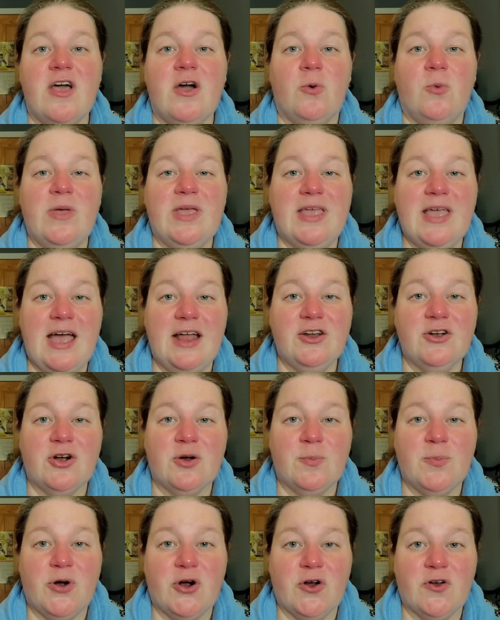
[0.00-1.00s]
we get
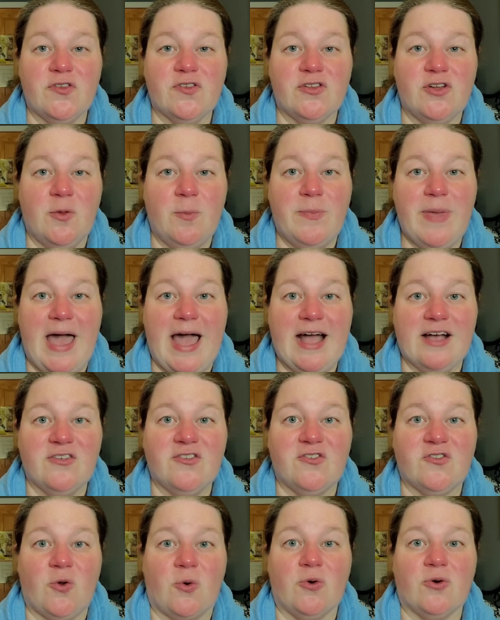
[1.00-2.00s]
her personal
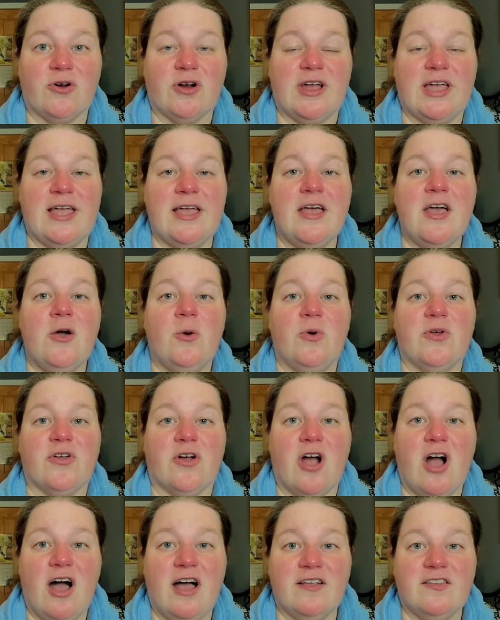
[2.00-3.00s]
backstory with
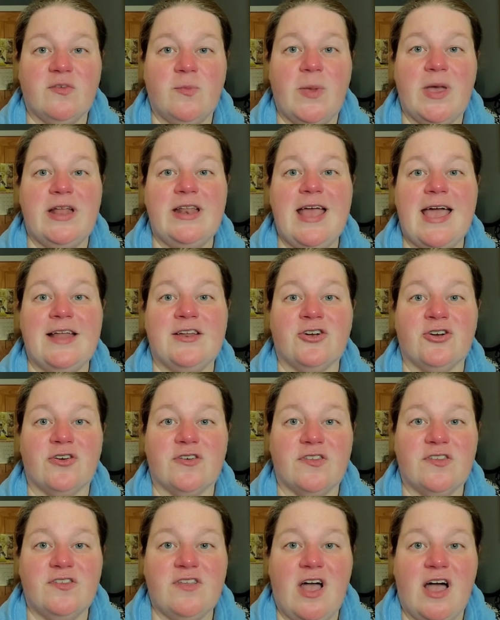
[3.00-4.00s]
her husband and her
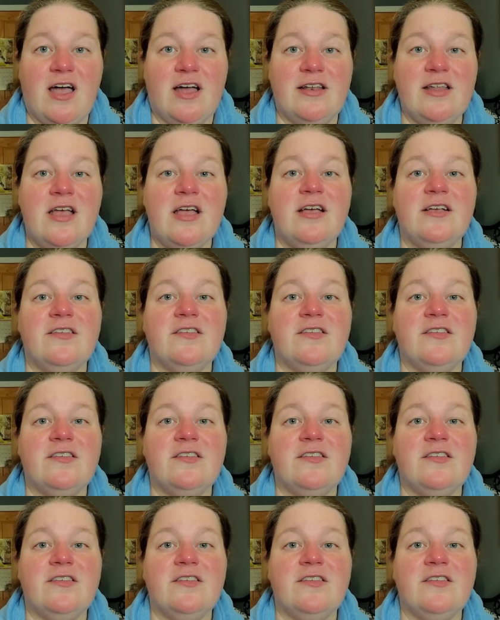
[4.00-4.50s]
son.